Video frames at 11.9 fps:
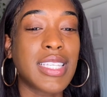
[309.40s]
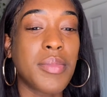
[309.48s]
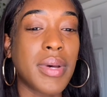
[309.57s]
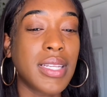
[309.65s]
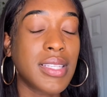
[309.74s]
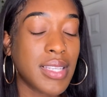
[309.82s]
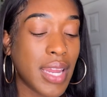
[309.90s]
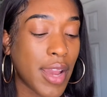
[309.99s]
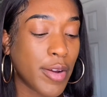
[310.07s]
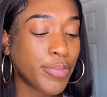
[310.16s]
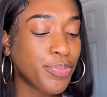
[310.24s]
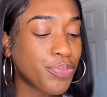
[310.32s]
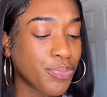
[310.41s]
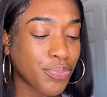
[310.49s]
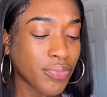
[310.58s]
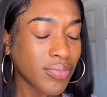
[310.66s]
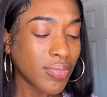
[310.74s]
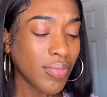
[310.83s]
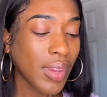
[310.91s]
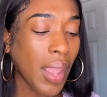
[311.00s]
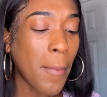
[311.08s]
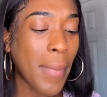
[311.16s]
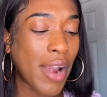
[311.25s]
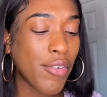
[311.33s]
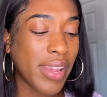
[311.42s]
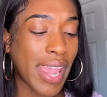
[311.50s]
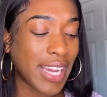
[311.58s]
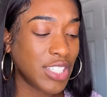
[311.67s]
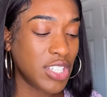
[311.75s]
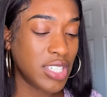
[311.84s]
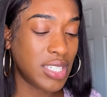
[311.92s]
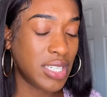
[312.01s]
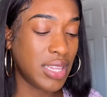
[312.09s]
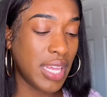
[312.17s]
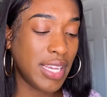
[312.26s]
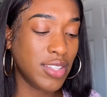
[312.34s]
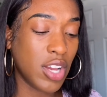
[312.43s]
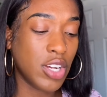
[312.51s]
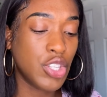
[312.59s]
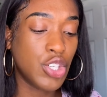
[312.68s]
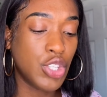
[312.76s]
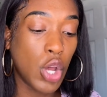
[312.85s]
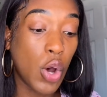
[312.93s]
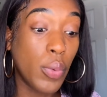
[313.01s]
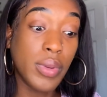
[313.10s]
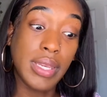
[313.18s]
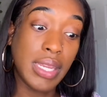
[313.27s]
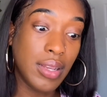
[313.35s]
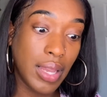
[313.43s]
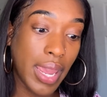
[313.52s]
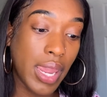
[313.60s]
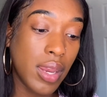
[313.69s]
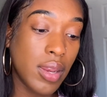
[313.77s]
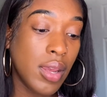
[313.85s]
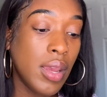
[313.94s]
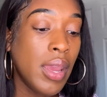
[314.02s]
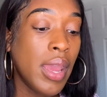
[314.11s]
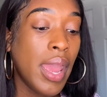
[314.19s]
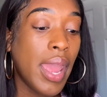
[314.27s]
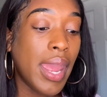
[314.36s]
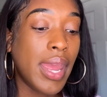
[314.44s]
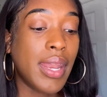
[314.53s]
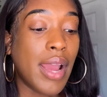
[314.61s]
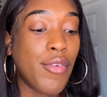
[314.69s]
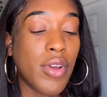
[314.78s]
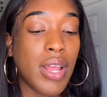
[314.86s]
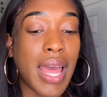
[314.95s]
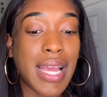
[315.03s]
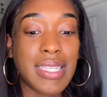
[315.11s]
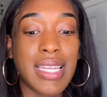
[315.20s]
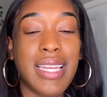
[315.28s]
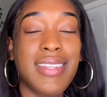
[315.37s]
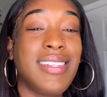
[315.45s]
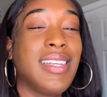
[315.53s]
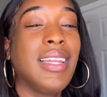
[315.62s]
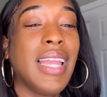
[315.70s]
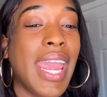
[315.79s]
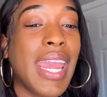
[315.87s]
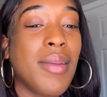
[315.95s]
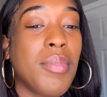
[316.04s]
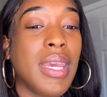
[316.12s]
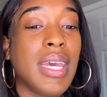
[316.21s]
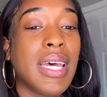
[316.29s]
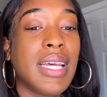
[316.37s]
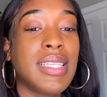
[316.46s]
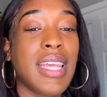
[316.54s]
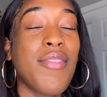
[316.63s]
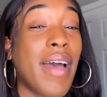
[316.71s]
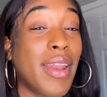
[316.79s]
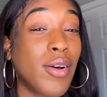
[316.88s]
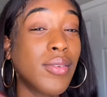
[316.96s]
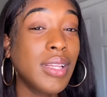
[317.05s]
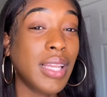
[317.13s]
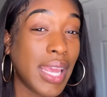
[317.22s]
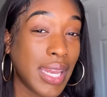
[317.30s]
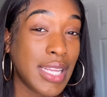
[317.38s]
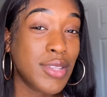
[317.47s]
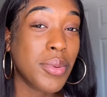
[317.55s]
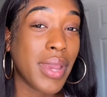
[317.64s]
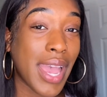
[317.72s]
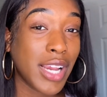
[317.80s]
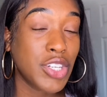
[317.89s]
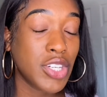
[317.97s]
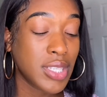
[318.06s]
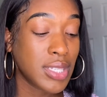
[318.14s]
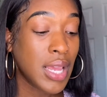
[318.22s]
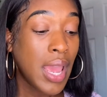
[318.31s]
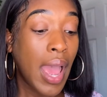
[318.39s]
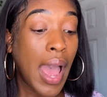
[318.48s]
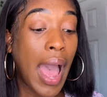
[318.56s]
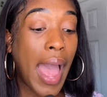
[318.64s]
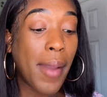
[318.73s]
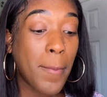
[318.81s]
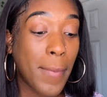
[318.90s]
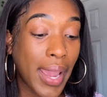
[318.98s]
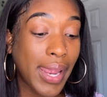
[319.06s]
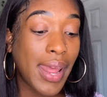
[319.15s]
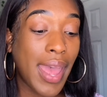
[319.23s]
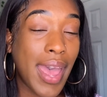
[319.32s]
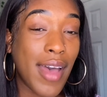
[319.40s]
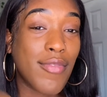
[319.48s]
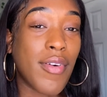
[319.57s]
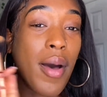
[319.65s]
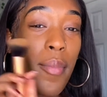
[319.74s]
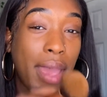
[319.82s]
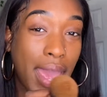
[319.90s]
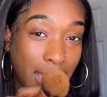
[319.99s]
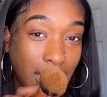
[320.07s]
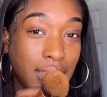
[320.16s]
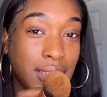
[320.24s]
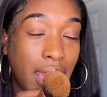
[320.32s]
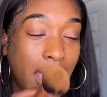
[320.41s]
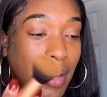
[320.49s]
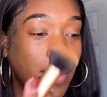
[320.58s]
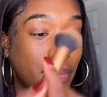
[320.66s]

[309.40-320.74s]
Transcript: months now, my reactions to things are so delayed. And I realize that it's delayed because if I don't delay these reactions, I might have a panic attack.